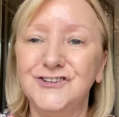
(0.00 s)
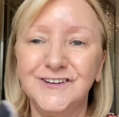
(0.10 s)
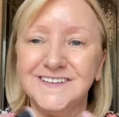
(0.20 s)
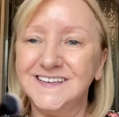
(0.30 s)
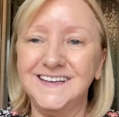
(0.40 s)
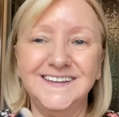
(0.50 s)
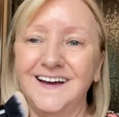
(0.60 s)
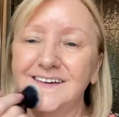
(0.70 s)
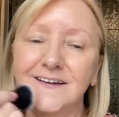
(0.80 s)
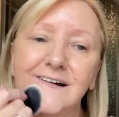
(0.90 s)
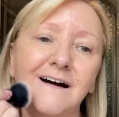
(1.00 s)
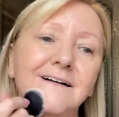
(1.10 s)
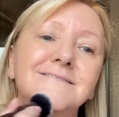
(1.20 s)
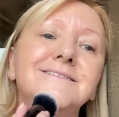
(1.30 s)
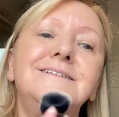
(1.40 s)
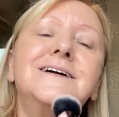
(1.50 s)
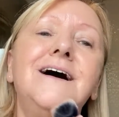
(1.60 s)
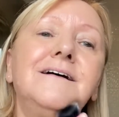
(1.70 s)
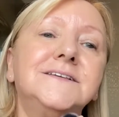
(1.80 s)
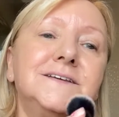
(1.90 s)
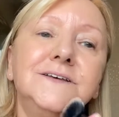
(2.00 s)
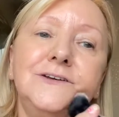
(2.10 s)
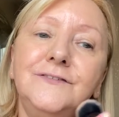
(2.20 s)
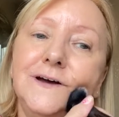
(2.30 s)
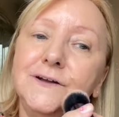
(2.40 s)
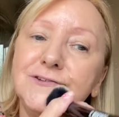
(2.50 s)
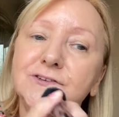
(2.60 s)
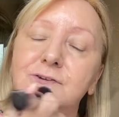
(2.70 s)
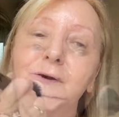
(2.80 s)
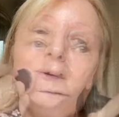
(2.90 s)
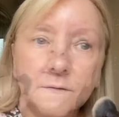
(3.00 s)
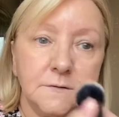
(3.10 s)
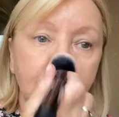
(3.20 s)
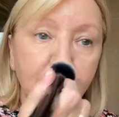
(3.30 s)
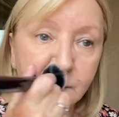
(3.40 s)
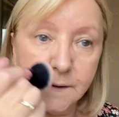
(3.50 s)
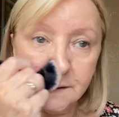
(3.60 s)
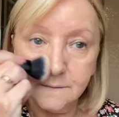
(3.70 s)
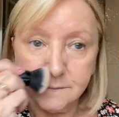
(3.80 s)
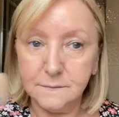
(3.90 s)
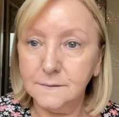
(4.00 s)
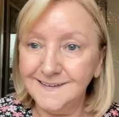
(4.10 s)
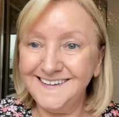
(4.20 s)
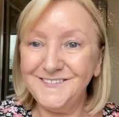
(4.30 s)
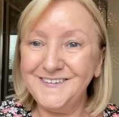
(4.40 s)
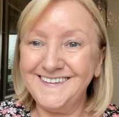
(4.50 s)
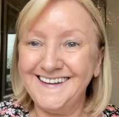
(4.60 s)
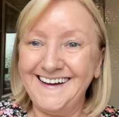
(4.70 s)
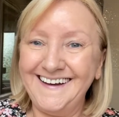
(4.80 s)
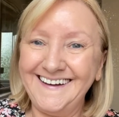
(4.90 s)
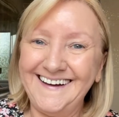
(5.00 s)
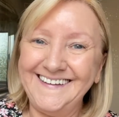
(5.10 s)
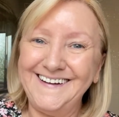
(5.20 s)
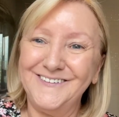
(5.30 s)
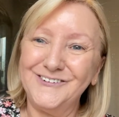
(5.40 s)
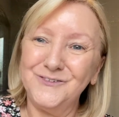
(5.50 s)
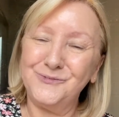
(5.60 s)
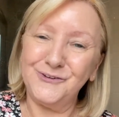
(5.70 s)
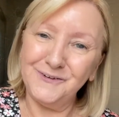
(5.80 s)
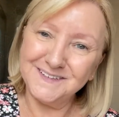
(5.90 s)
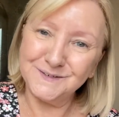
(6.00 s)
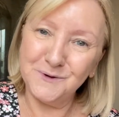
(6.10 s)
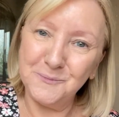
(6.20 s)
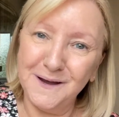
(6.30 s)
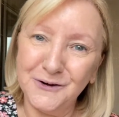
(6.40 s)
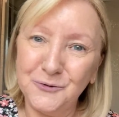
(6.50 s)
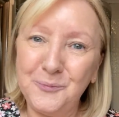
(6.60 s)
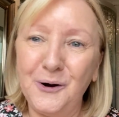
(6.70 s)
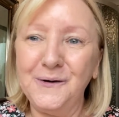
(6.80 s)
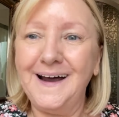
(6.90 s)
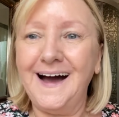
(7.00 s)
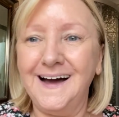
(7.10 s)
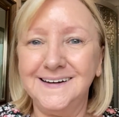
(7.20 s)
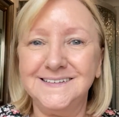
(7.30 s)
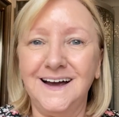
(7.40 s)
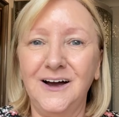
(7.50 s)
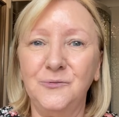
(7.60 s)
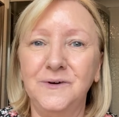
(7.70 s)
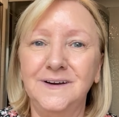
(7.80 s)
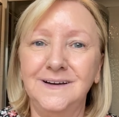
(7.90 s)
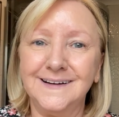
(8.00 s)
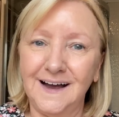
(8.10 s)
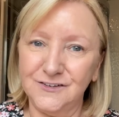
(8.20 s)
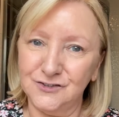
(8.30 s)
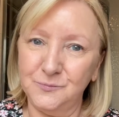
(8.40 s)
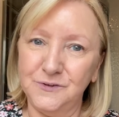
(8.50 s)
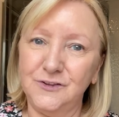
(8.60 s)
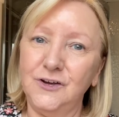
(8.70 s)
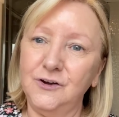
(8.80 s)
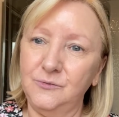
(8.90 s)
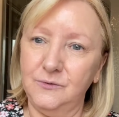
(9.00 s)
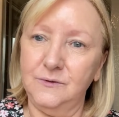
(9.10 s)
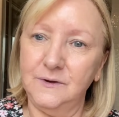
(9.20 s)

You can see there, you can't see the veins through. So I'm gonna leave it there and then I'm gonna put the rest of my makeup on and I will catch up with you.